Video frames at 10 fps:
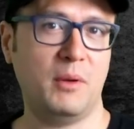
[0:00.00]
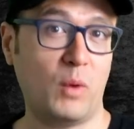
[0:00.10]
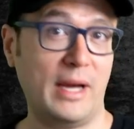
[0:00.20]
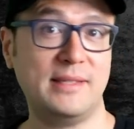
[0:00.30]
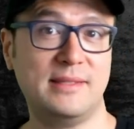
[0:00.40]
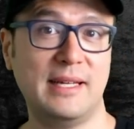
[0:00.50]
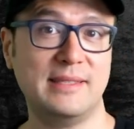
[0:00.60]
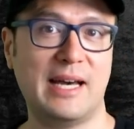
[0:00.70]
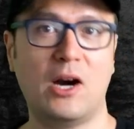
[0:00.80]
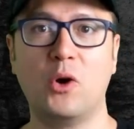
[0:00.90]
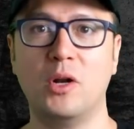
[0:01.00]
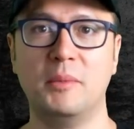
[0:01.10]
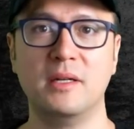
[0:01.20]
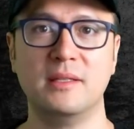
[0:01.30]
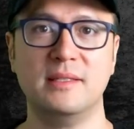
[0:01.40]
and why it stands out
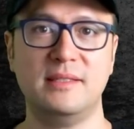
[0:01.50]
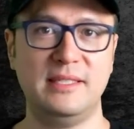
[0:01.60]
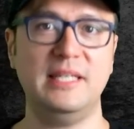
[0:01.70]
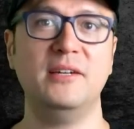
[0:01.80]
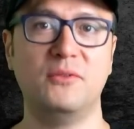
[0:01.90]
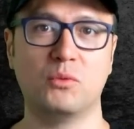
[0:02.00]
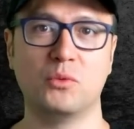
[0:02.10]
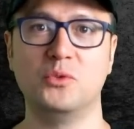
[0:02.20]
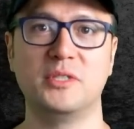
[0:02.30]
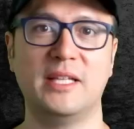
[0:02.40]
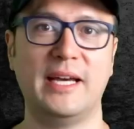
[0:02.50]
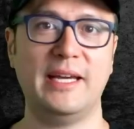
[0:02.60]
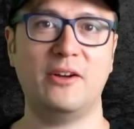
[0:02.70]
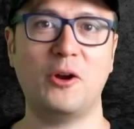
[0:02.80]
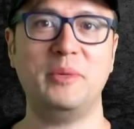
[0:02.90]
among the sea of
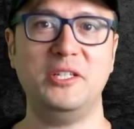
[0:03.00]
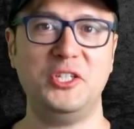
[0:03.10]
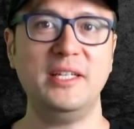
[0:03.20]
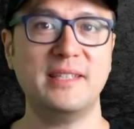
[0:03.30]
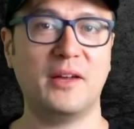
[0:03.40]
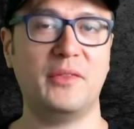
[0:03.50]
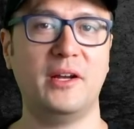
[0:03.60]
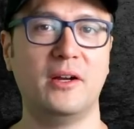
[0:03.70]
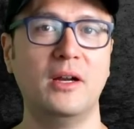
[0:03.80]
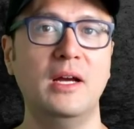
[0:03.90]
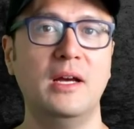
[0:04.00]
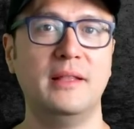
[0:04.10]
rules-lite RPGs out there